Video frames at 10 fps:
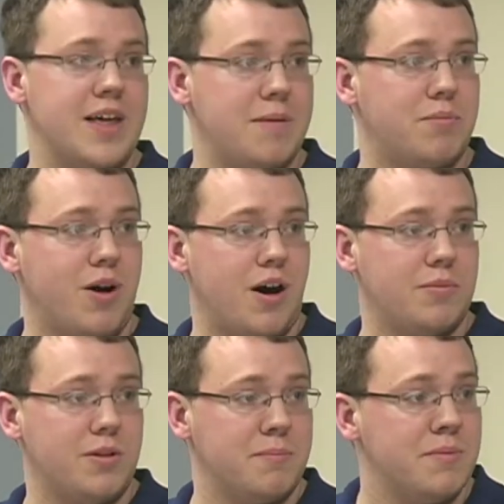that problem.
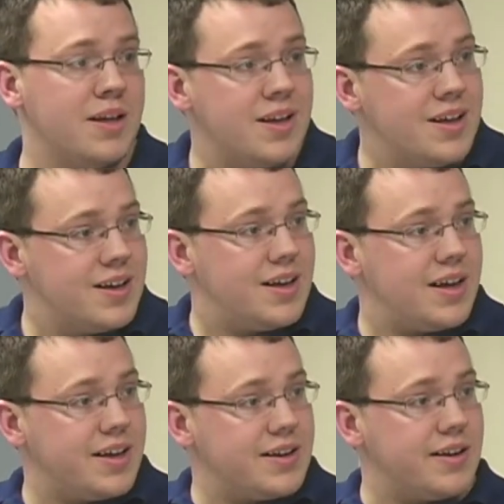
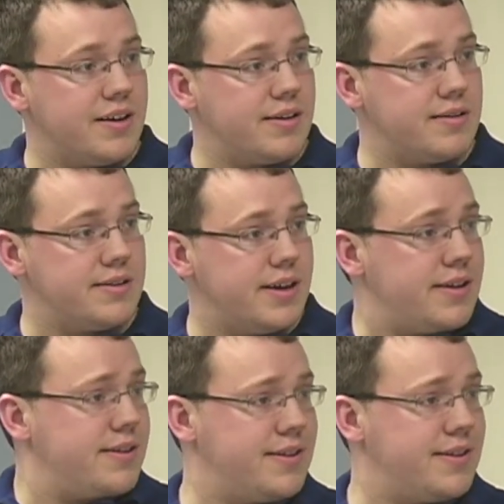And yeah.